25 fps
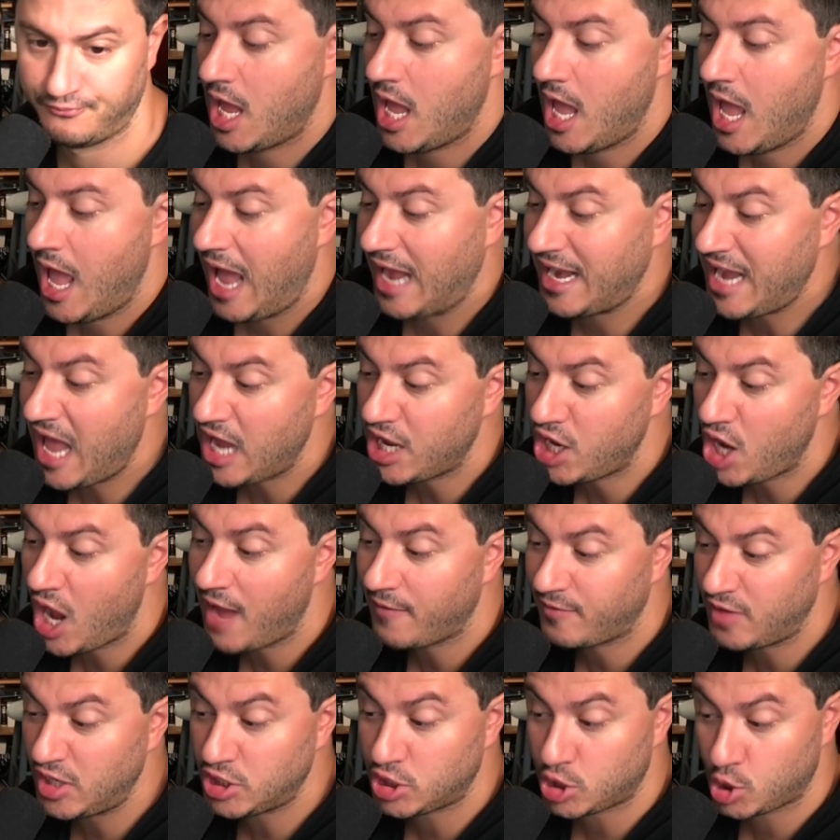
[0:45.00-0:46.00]
And now you have
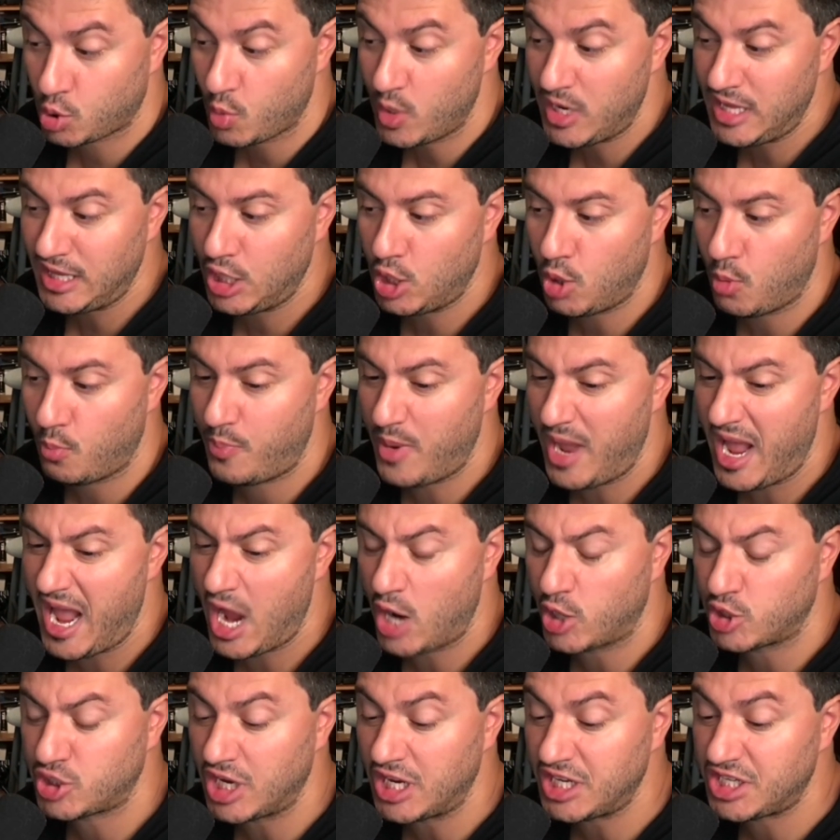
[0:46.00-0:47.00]
these three little
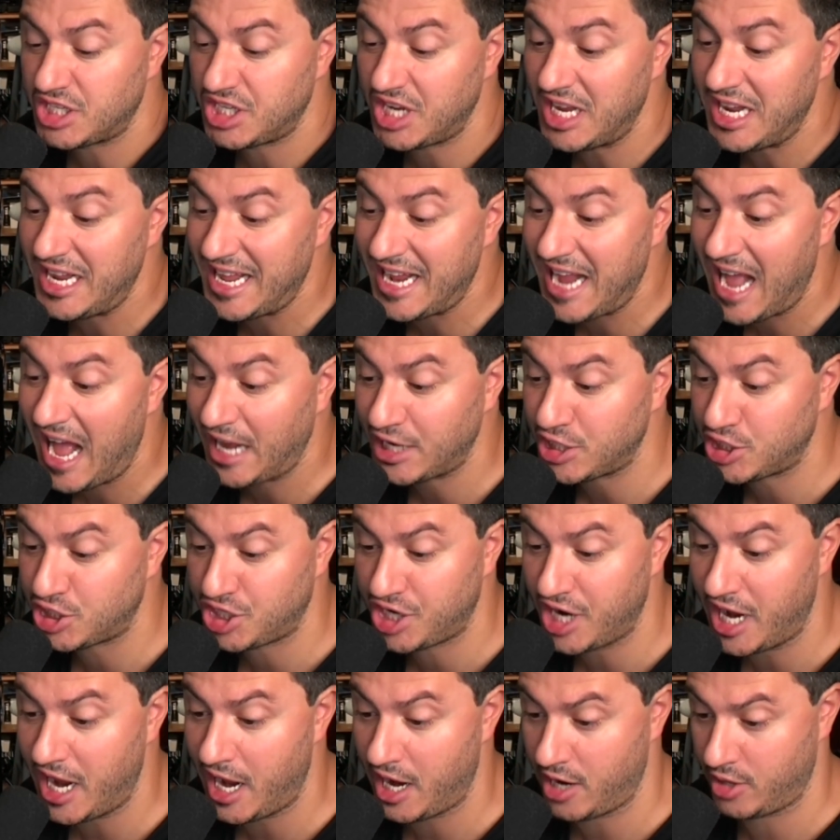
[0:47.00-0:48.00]
bears sitting on
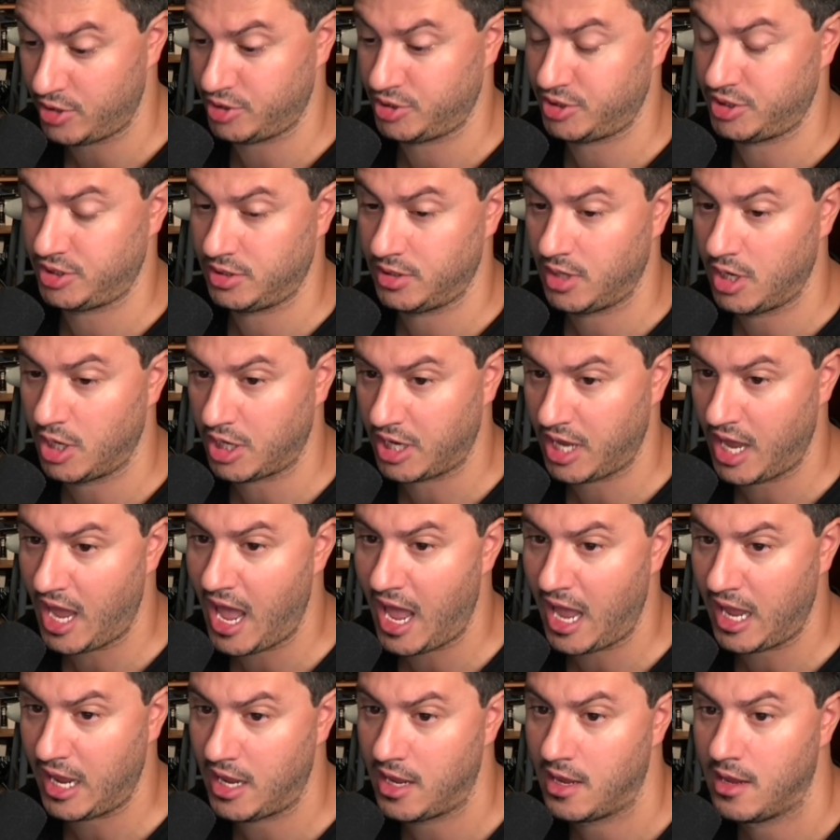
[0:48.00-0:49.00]
chairs,
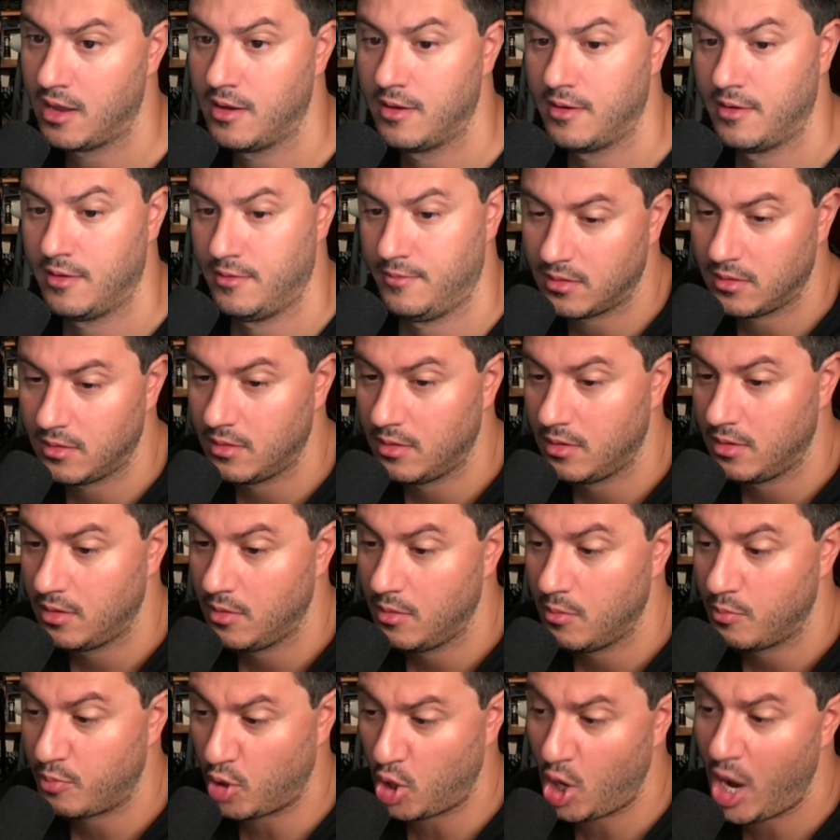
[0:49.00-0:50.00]
okay?
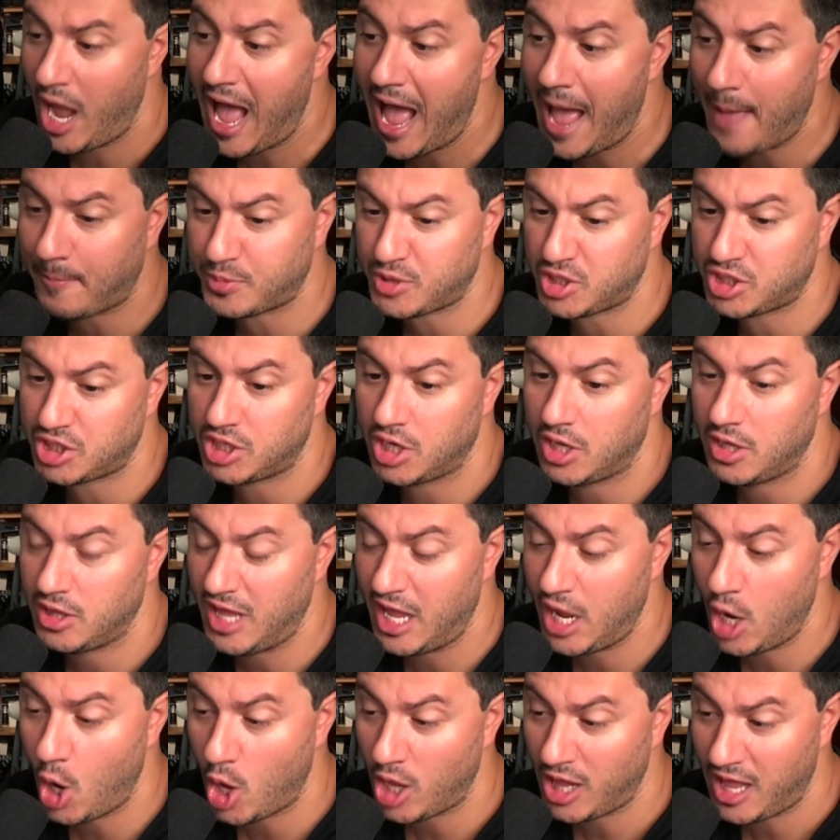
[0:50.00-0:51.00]
Perhaps
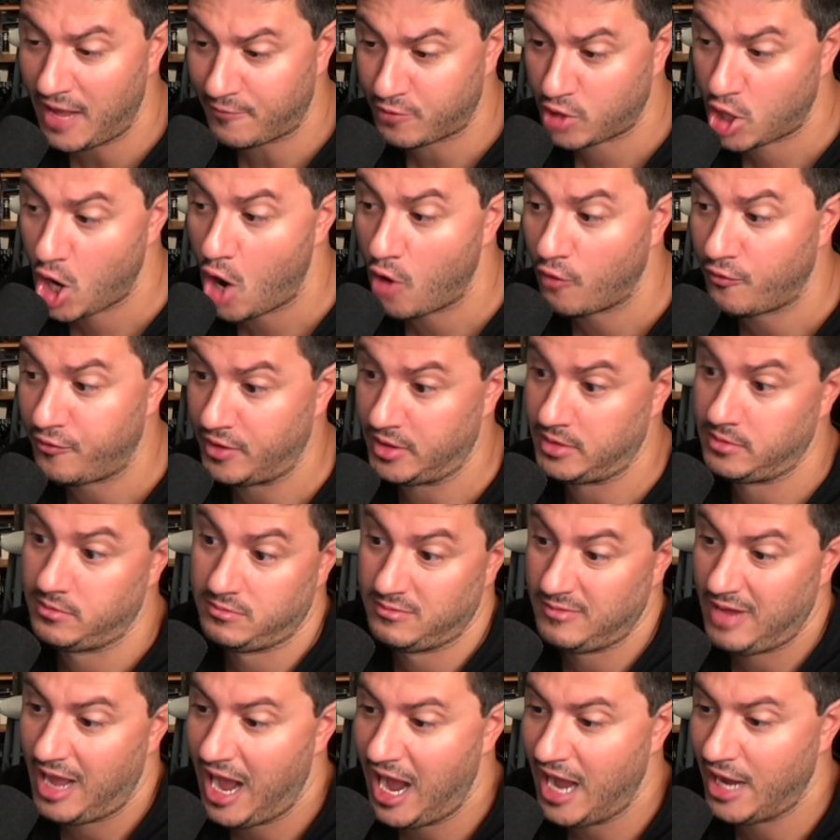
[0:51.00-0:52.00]
they all have COVID.
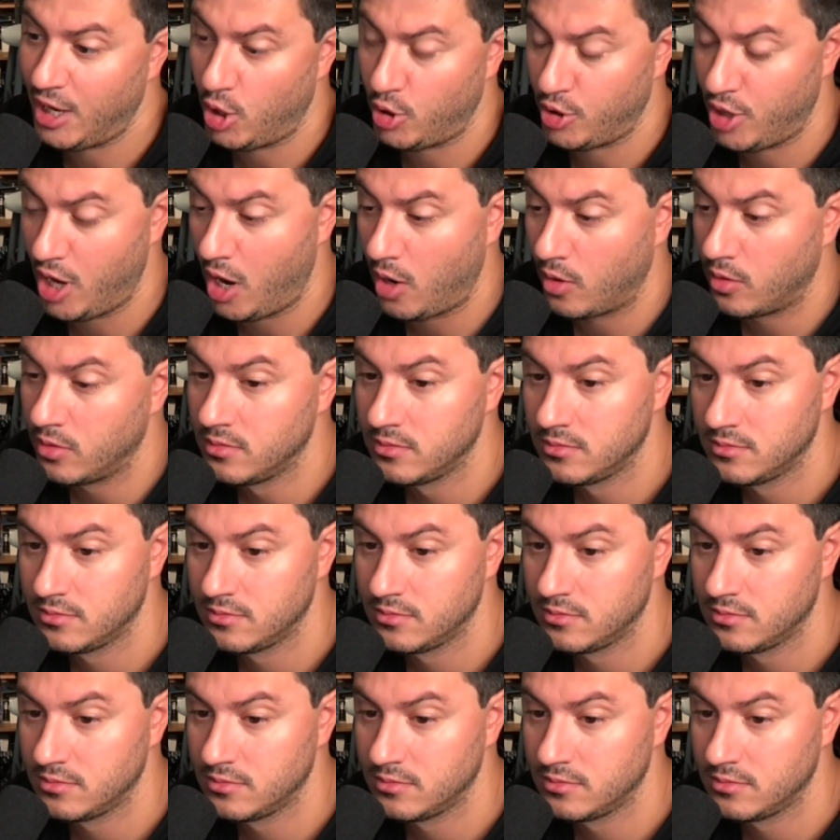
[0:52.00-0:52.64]
I don't know.